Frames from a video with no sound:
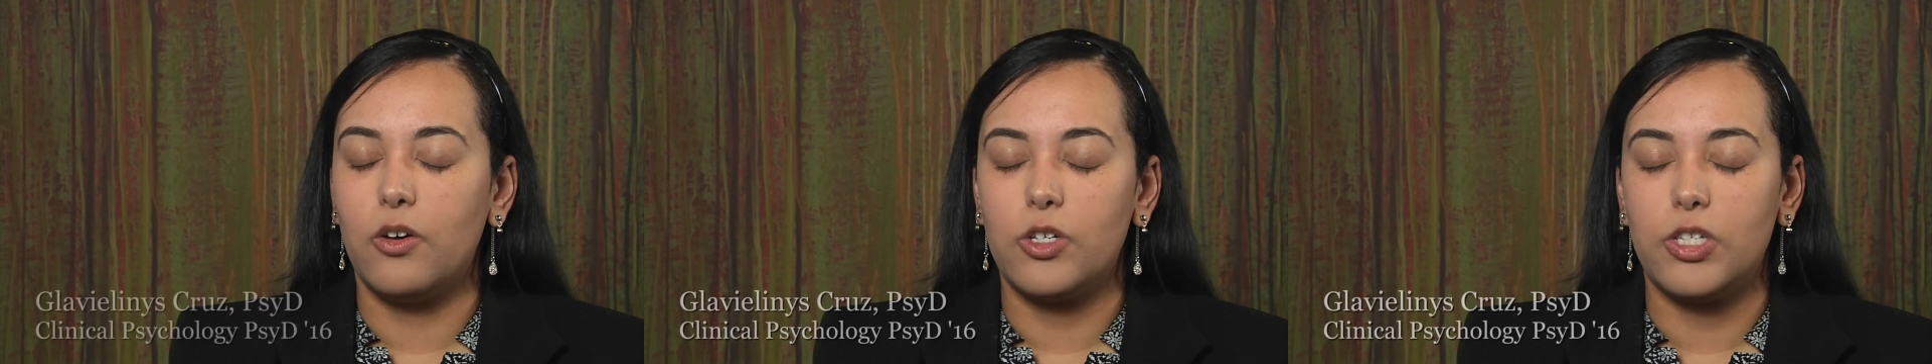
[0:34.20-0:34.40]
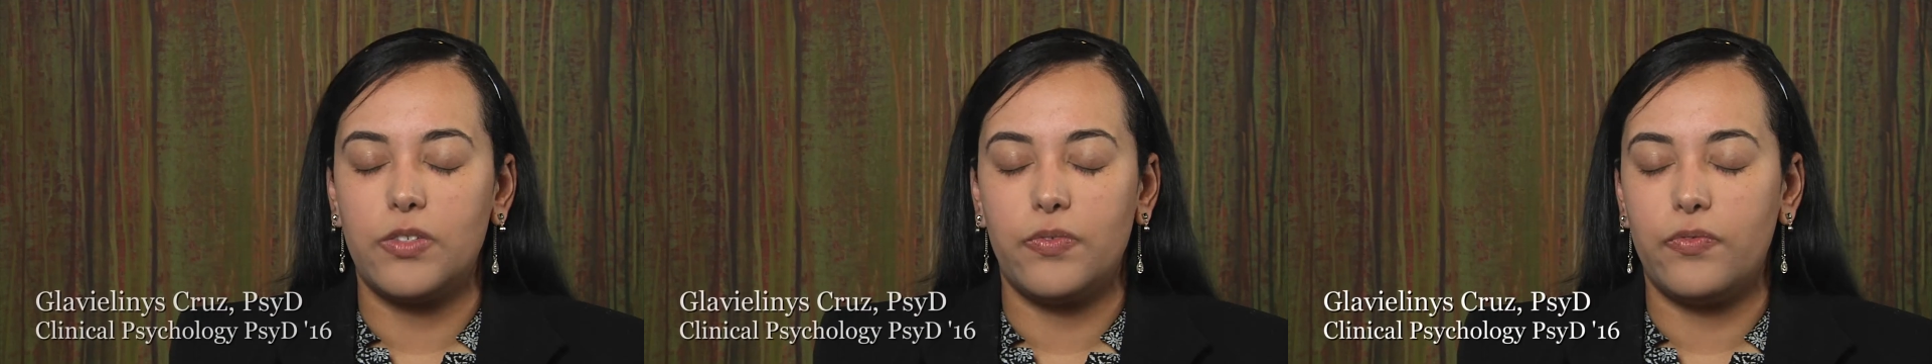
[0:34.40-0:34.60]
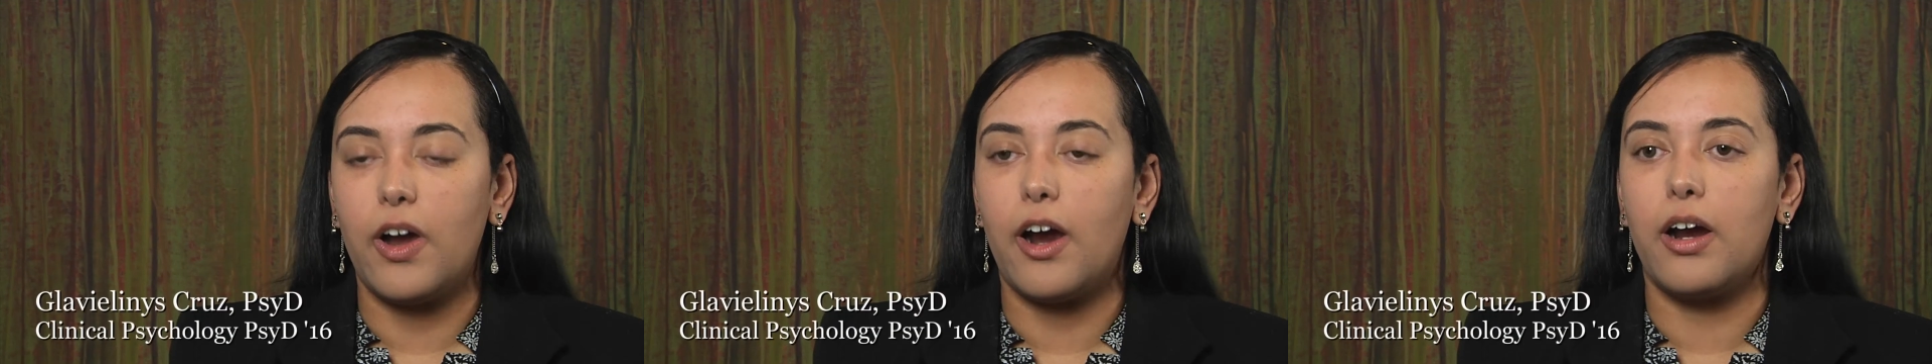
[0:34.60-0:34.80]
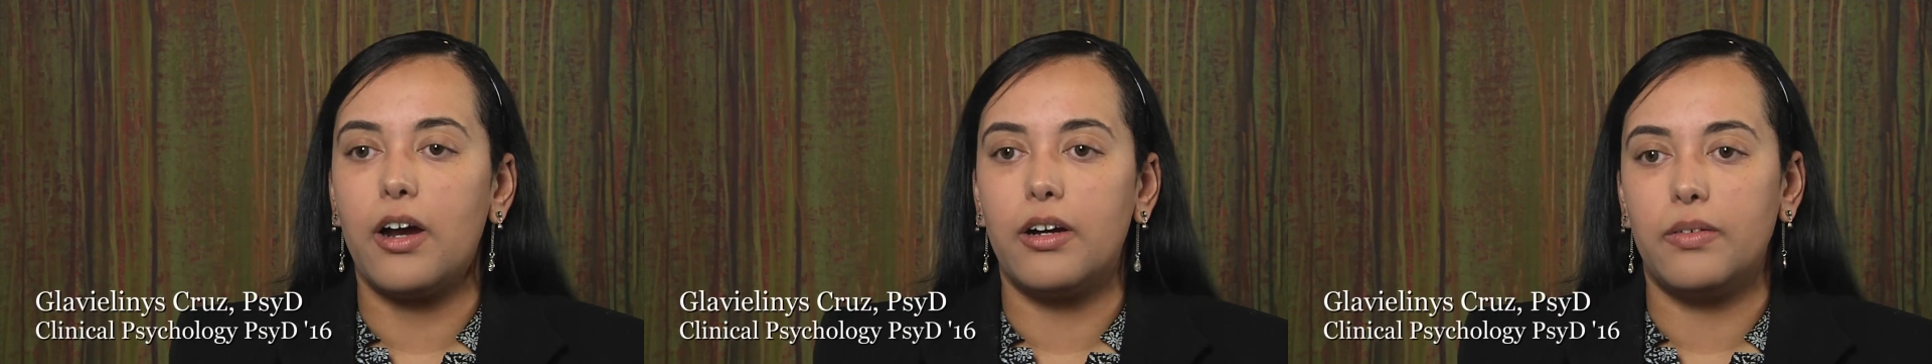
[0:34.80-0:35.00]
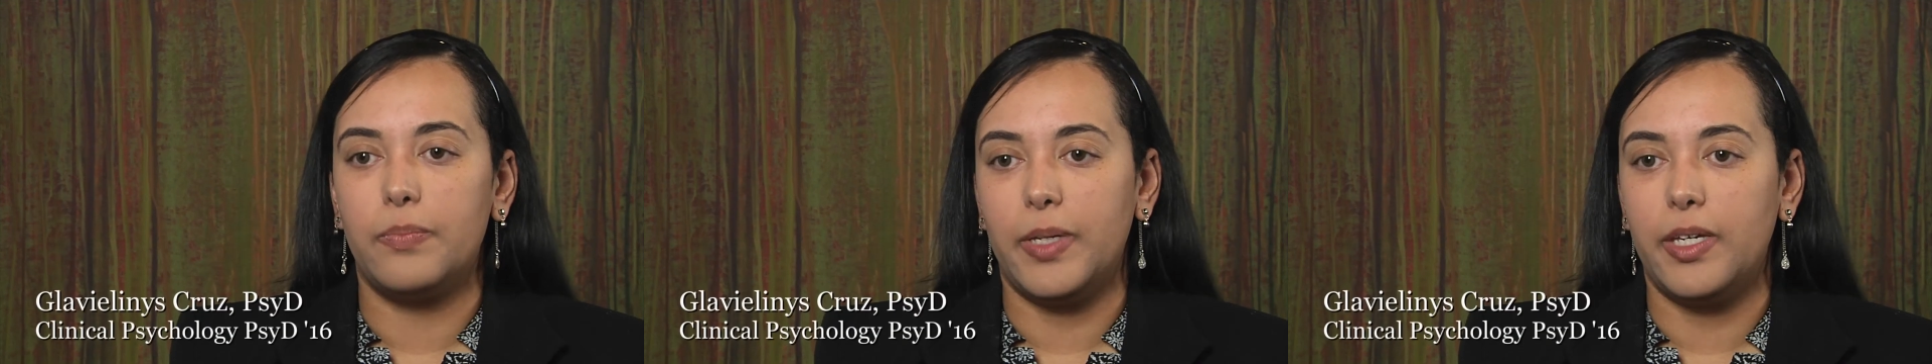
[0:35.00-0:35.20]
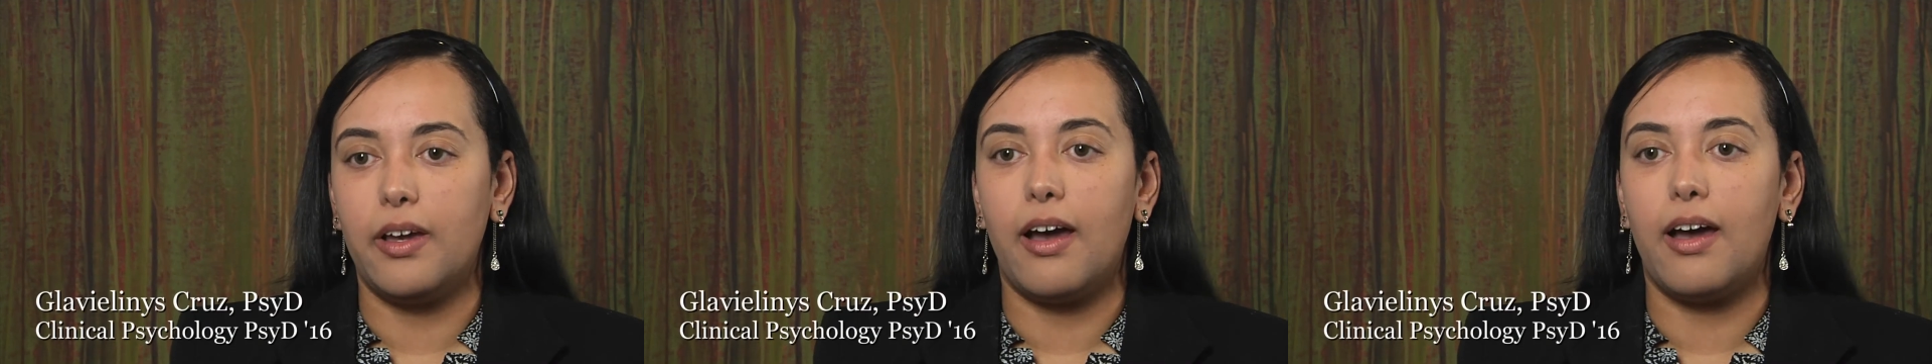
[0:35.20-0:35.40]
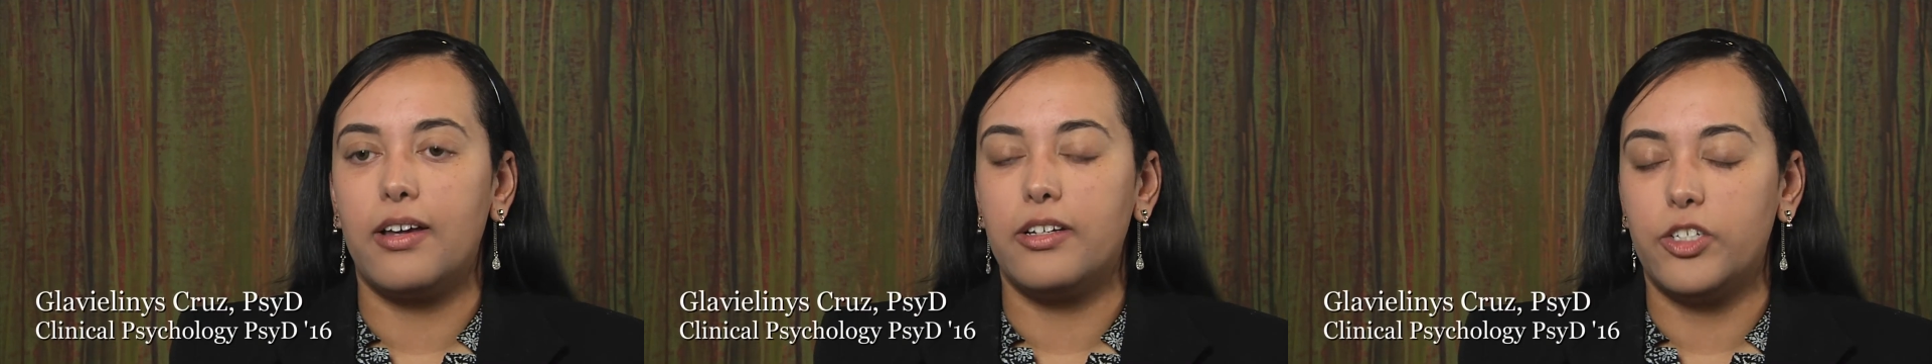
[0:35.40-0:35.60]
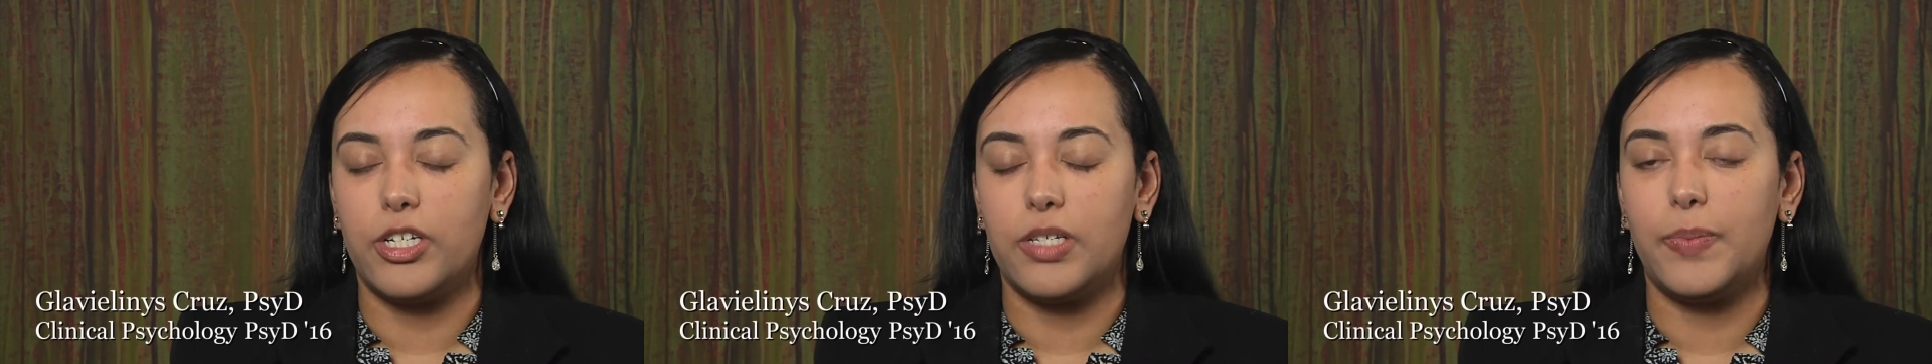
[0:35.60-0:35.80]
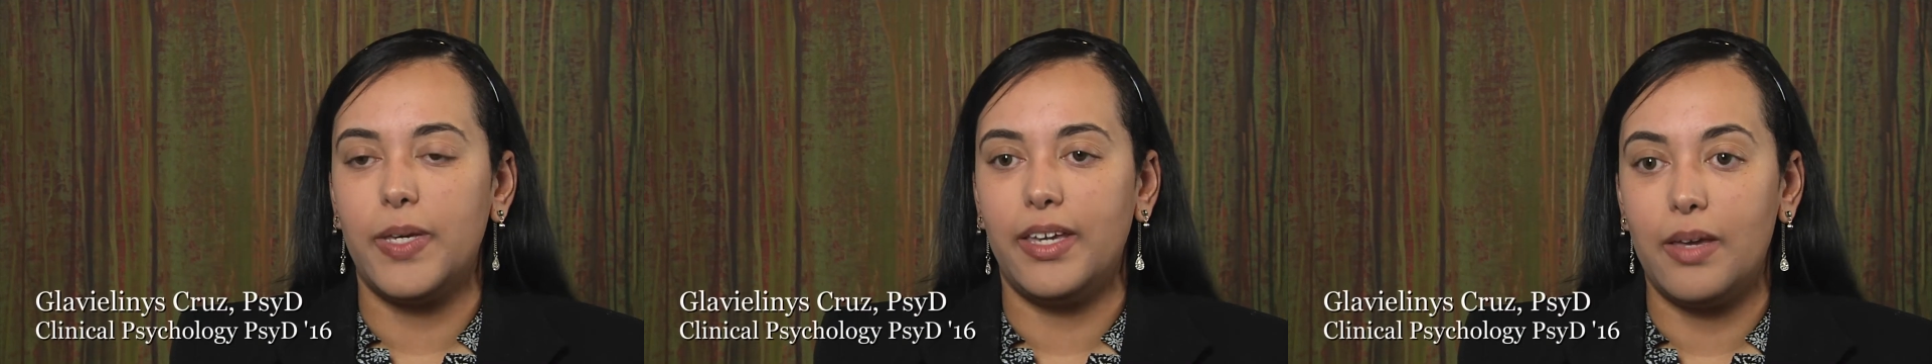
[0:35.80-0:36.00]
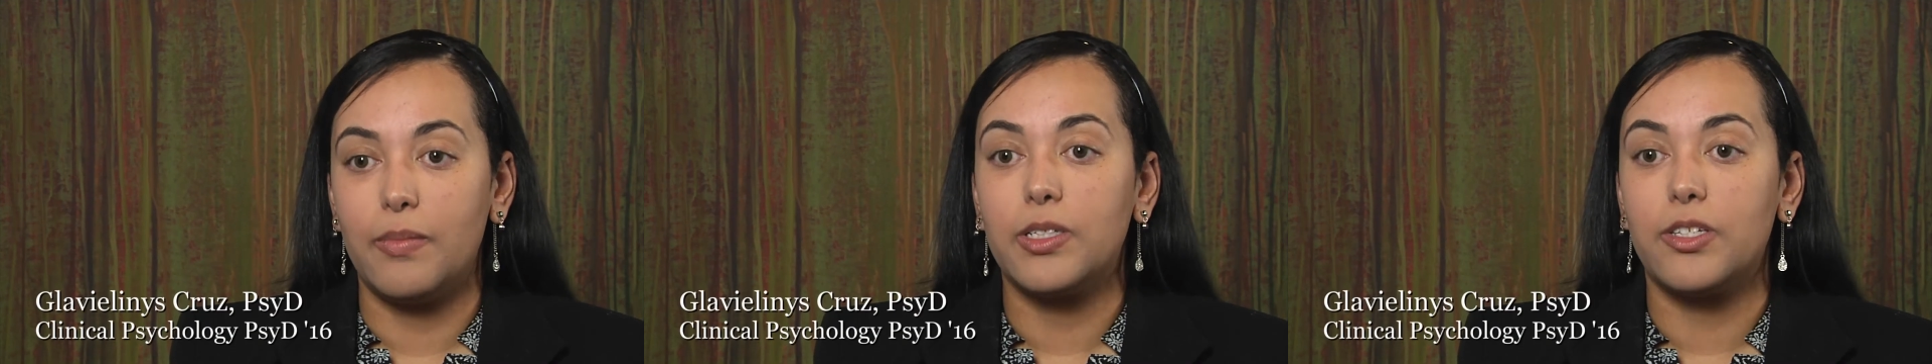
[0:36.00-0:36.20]
goes far beyond just
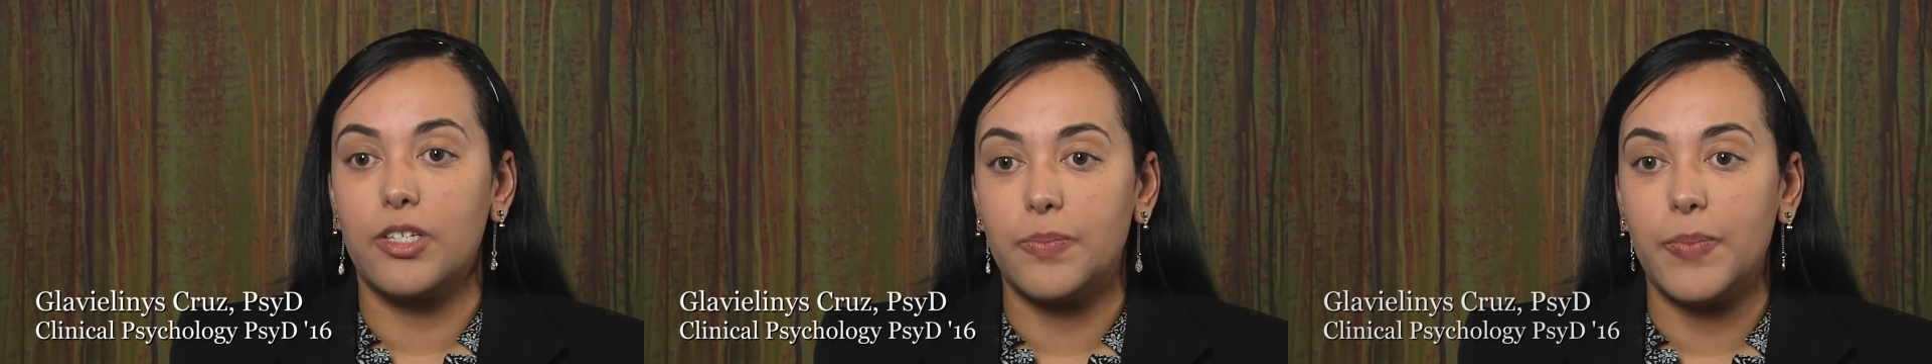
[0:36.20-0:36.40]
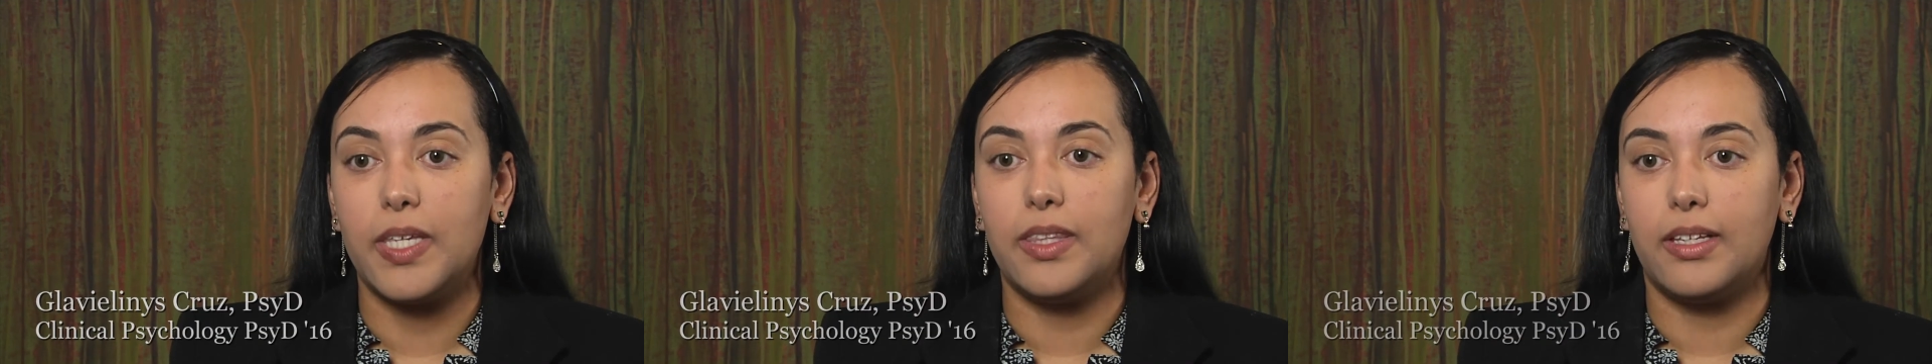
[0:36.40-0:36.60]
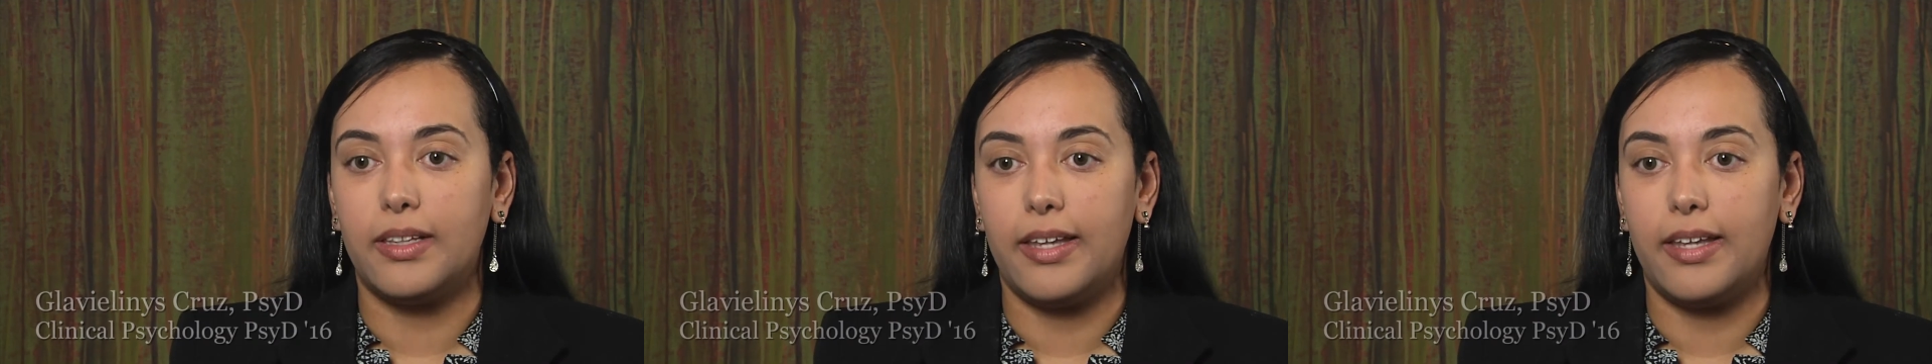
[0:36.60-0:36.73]
being able to speak the